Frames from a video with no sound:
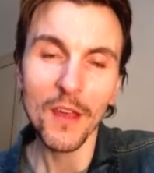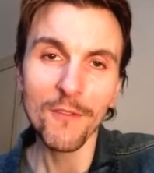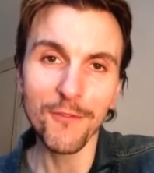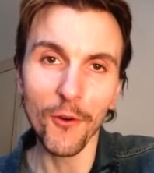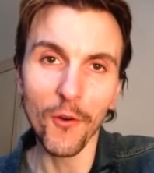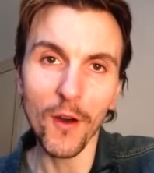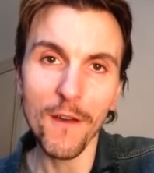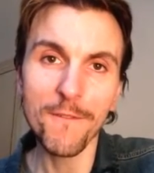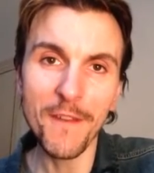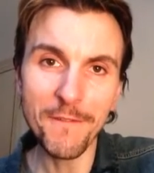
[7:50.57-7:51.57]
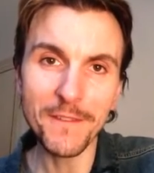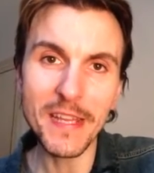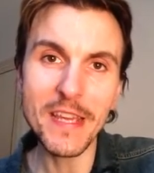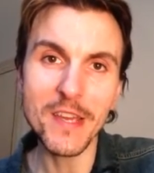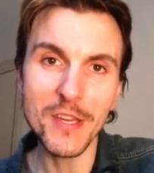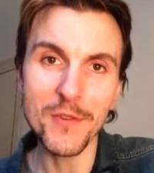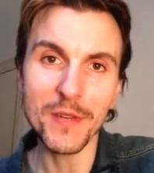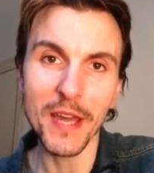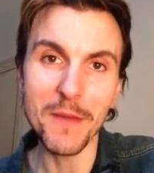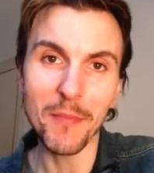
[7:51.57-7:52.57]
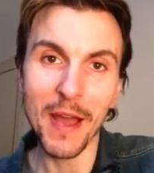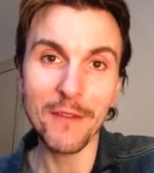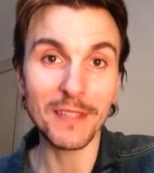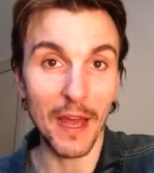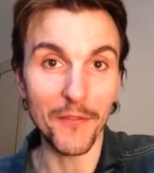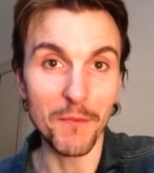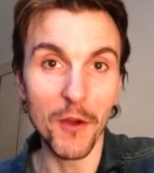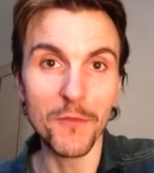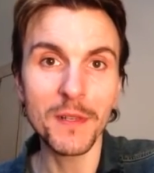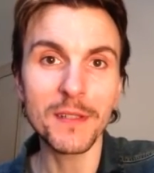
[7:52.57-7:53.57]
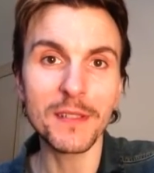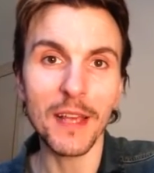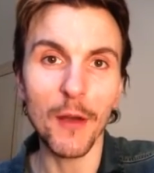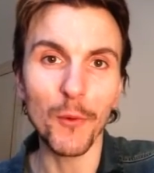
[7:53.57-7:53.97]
for £50 UK at the moment,